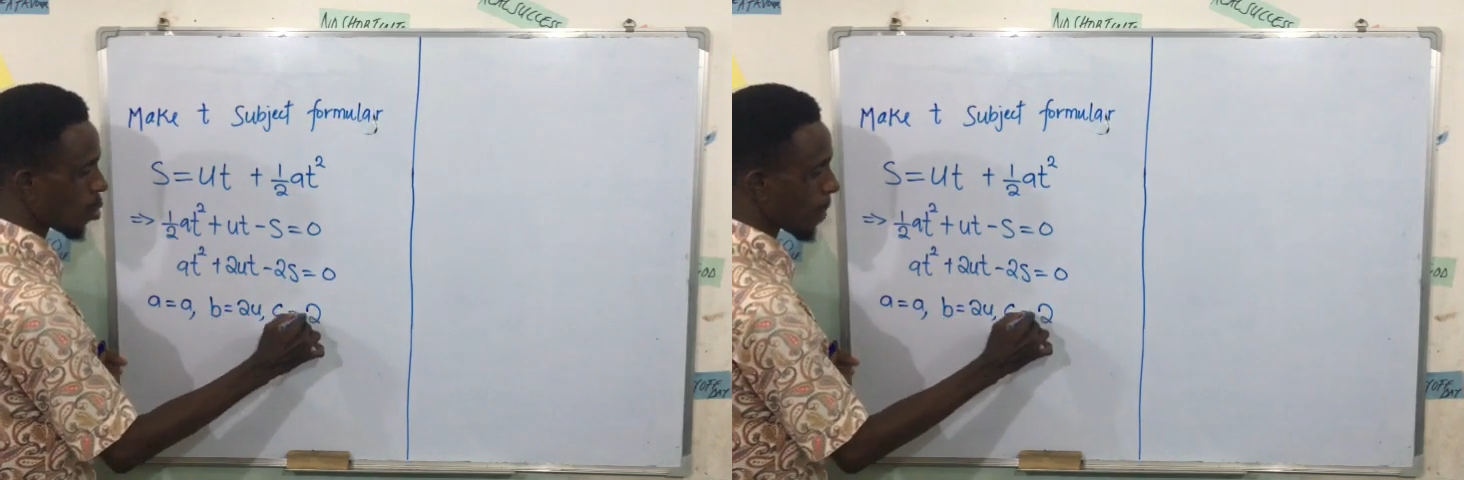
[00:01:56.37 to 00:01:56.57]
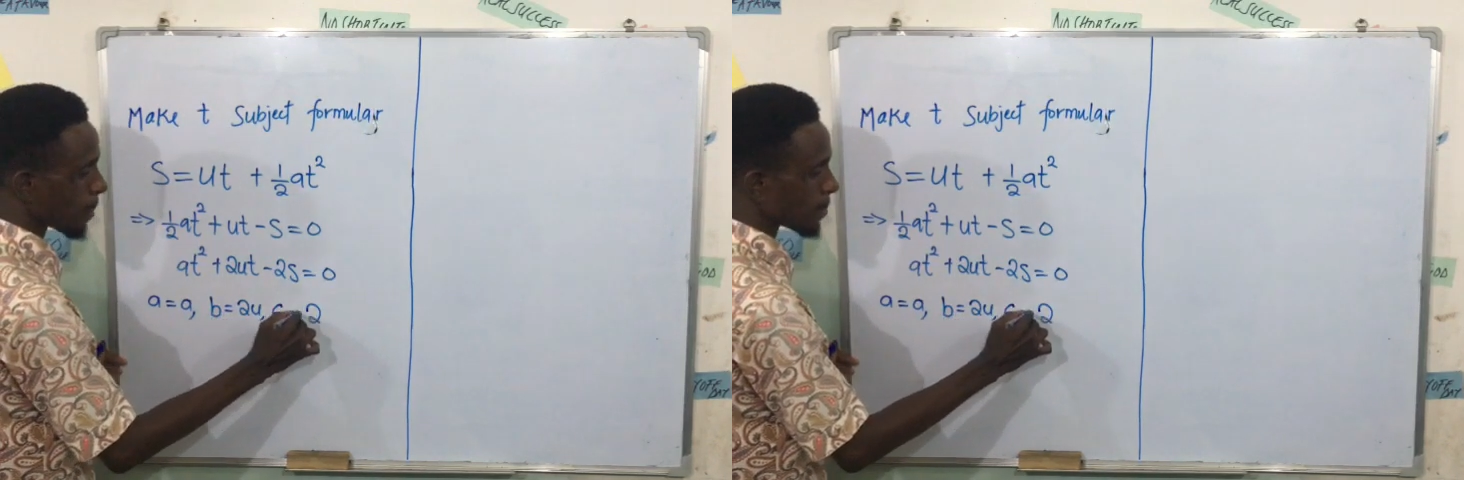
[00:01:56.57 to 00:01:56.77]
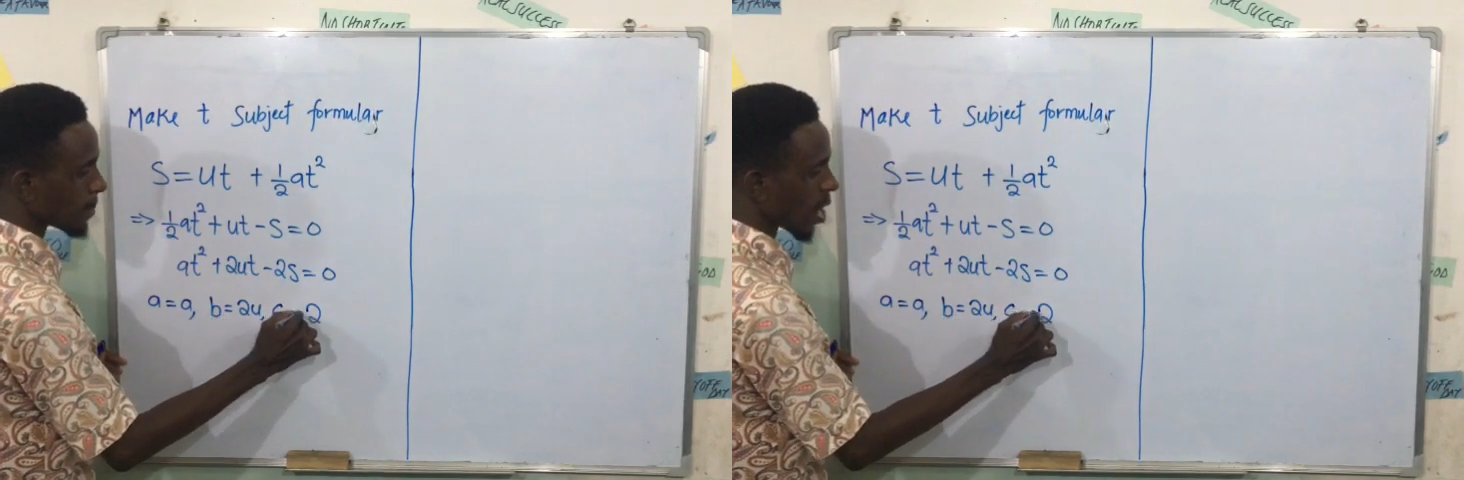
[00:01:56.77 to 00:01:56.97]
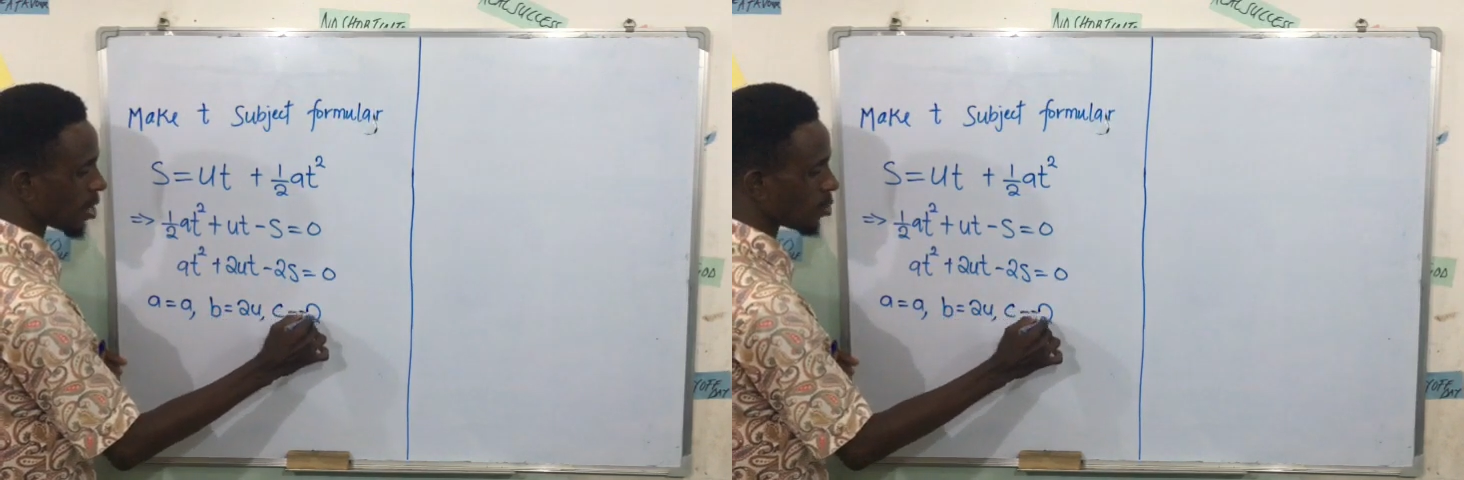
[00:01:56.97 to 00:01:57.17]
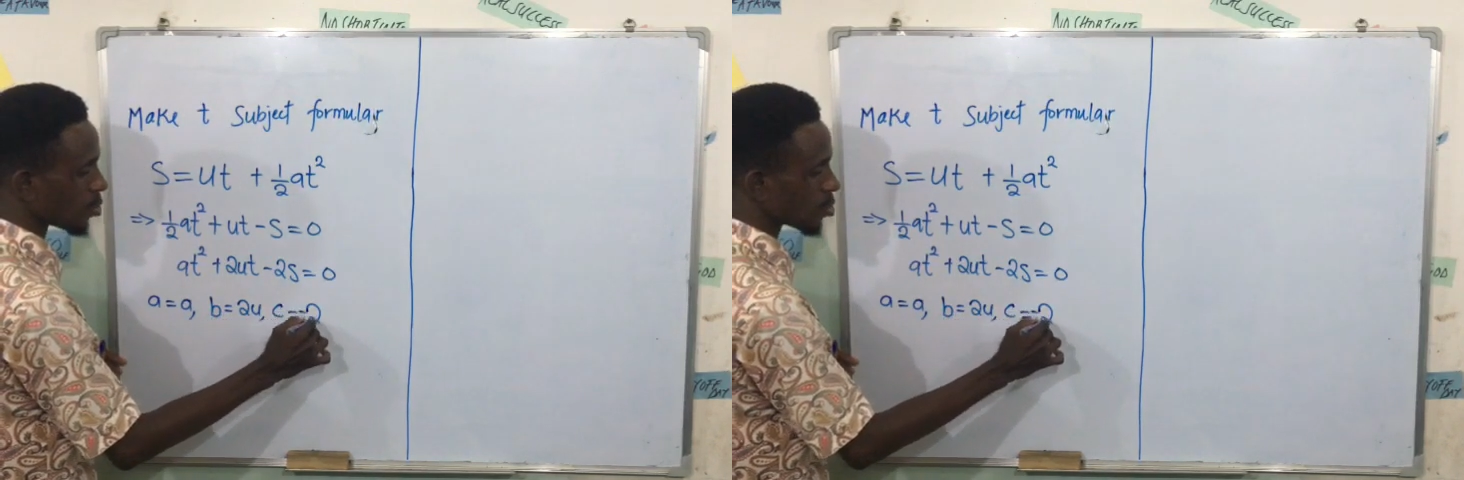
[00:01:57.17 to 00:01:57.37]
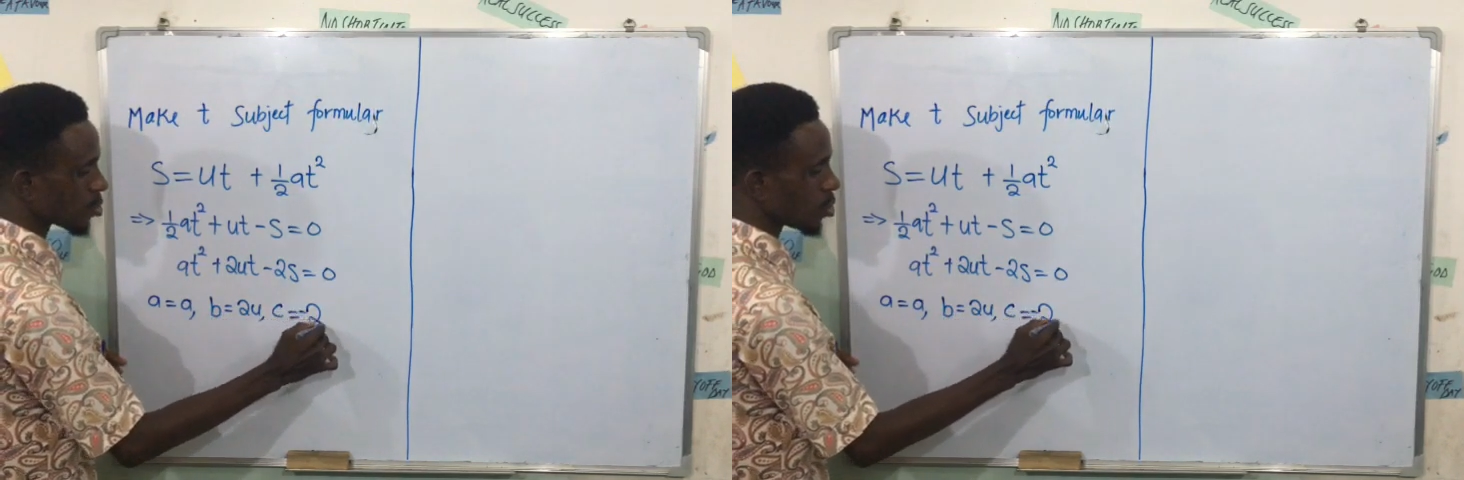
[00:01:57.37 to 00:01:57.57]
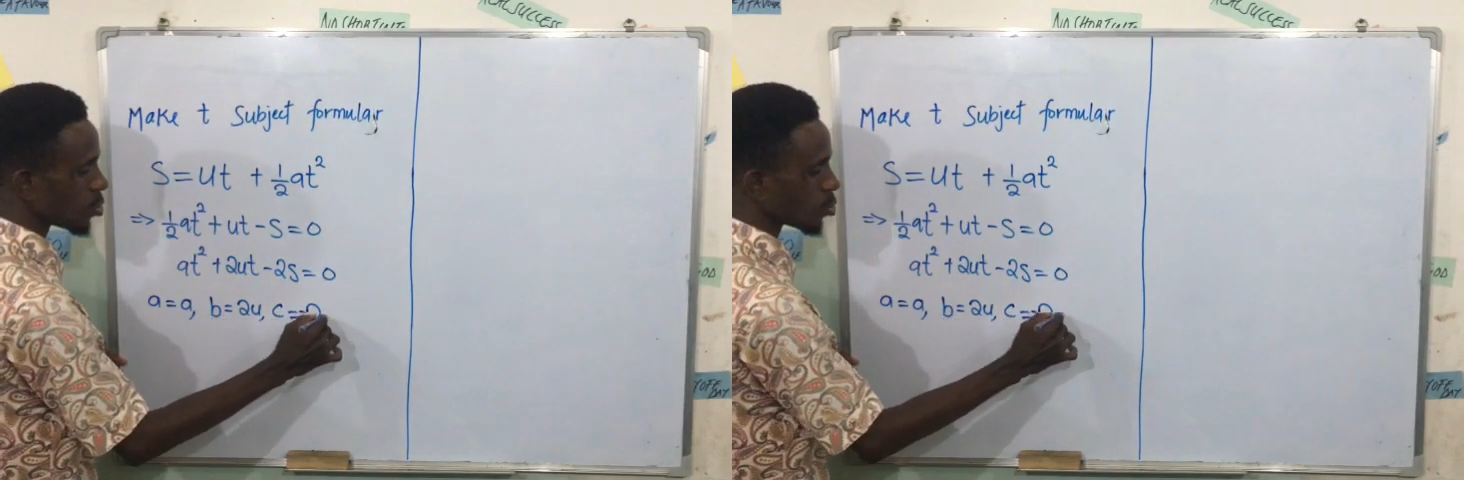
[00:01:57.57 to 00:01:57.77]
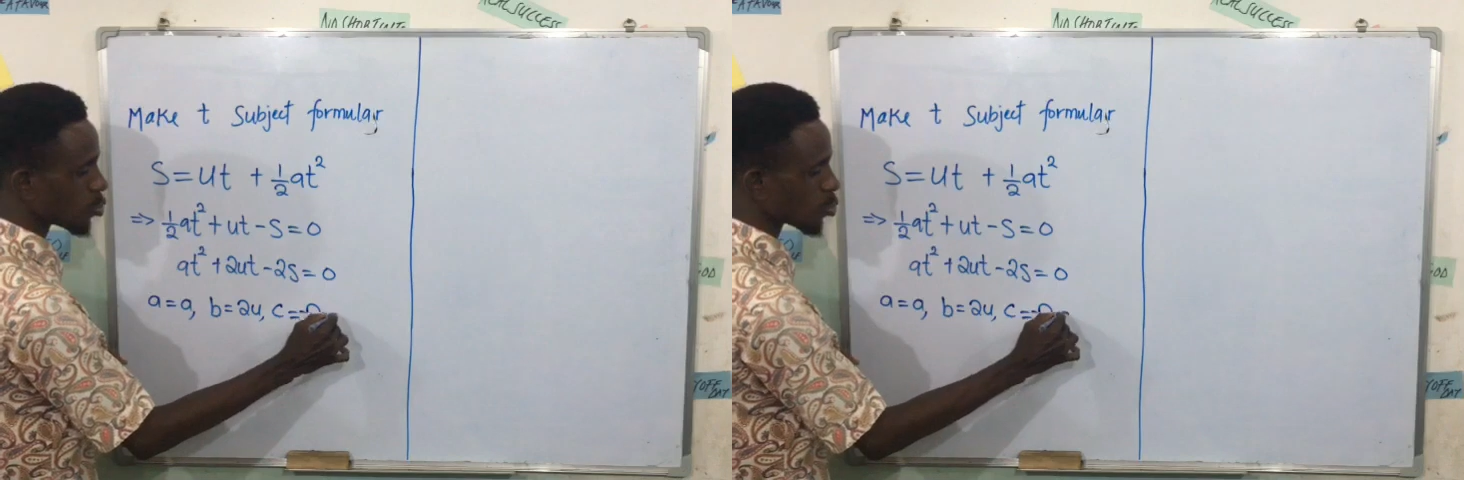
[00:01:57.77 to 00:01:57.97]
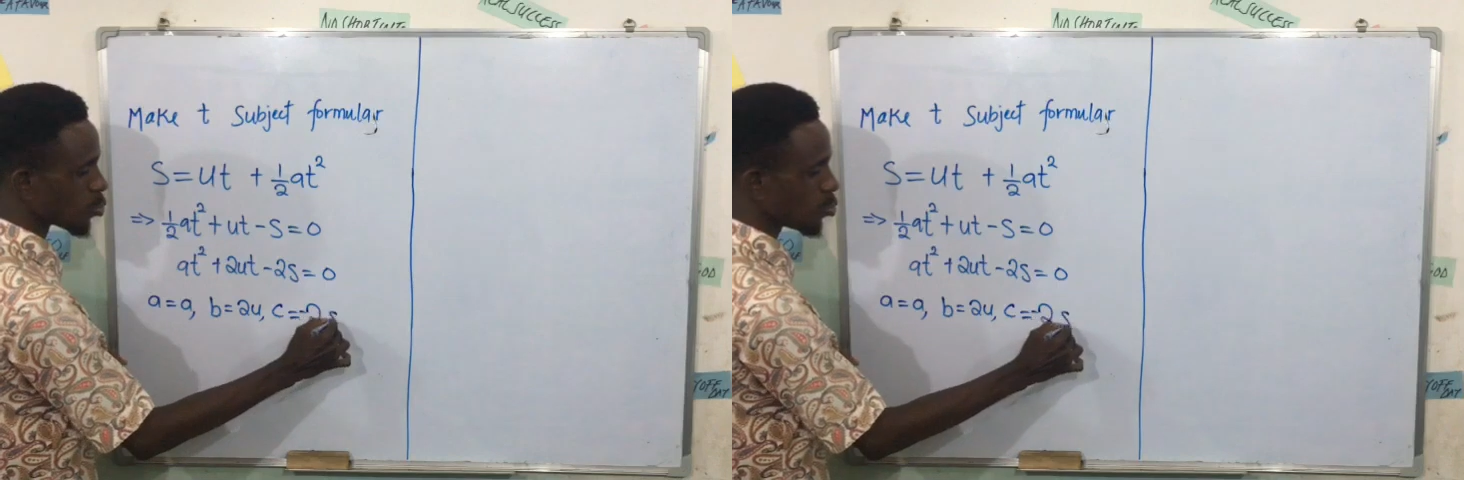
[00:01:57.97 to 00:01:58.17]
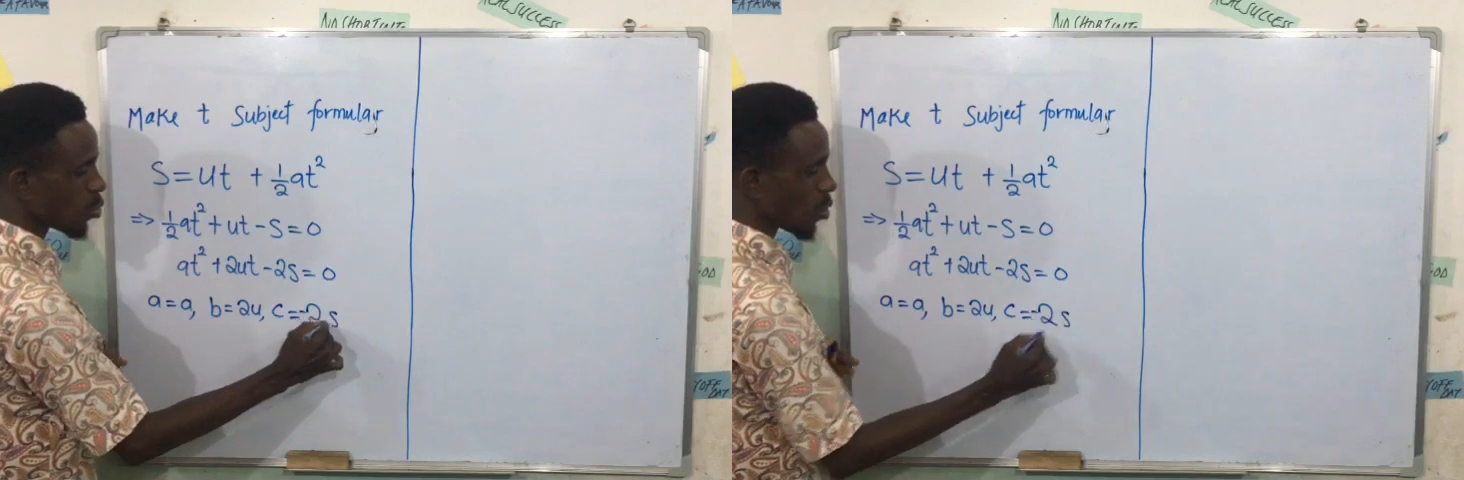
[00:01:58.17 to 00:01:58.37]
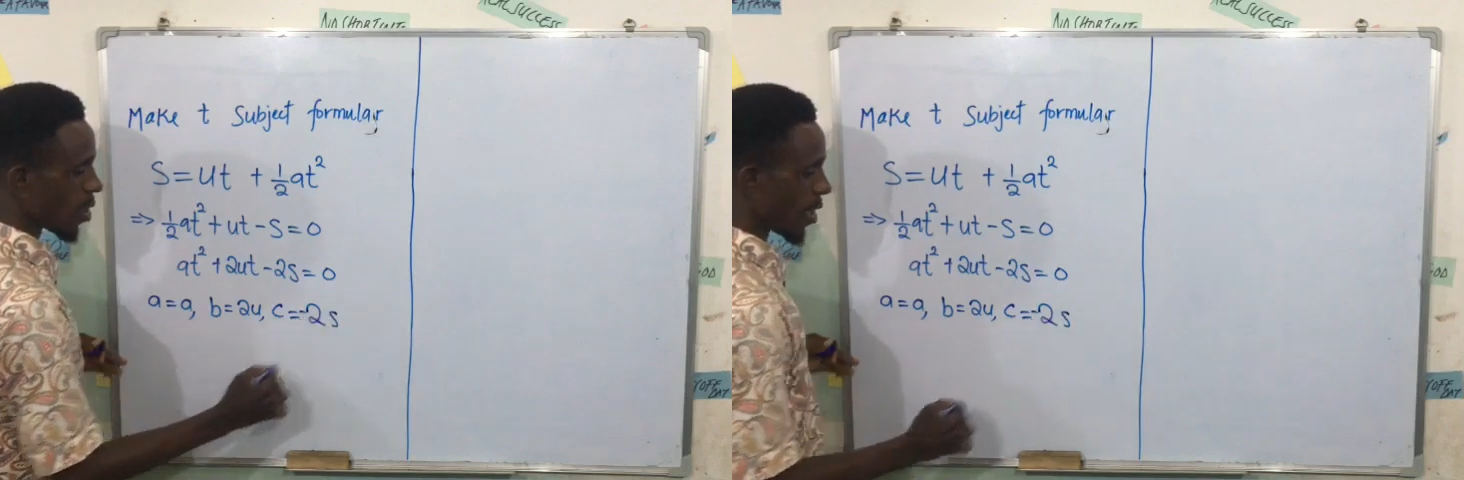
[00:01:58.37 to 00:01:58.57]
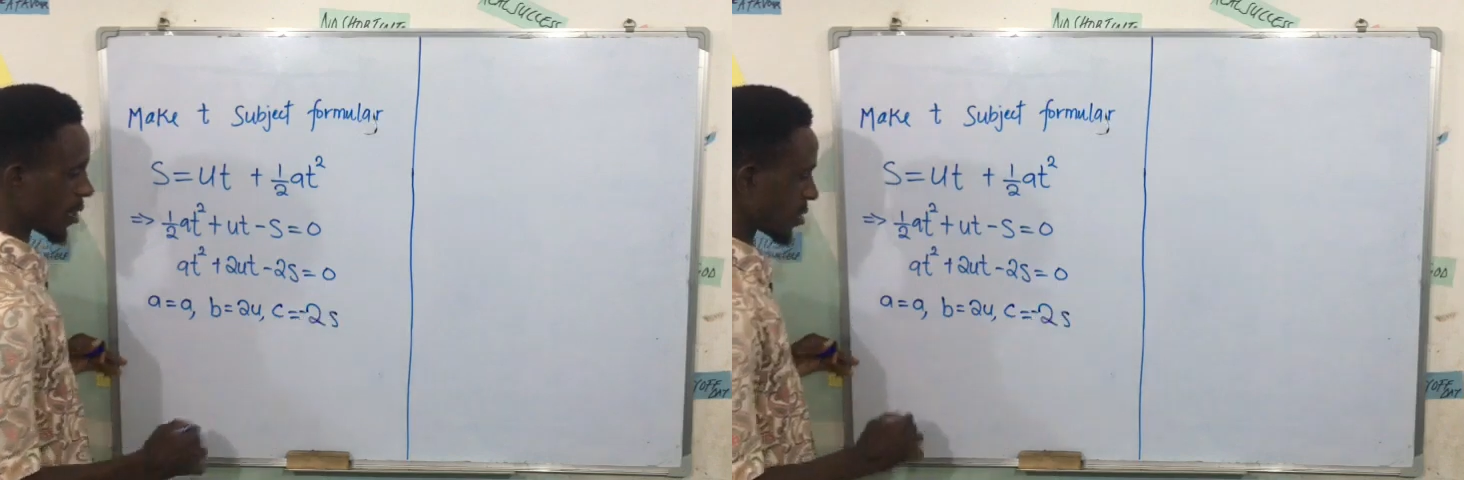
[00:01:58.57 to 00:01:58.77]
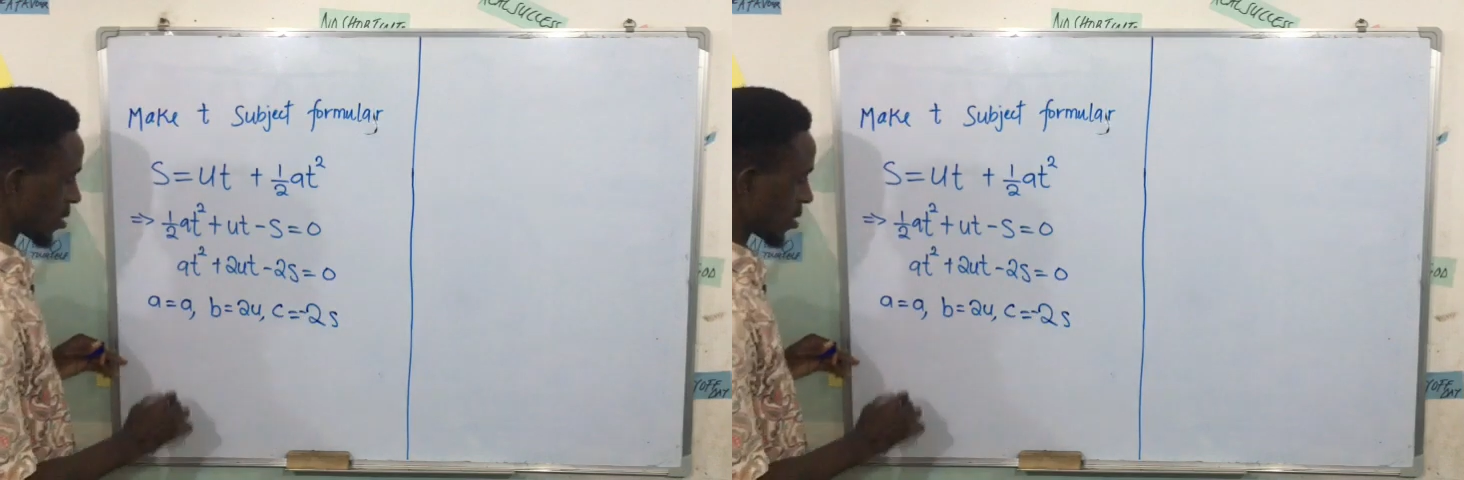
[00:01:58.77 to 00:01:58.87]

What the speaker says: minus 2x.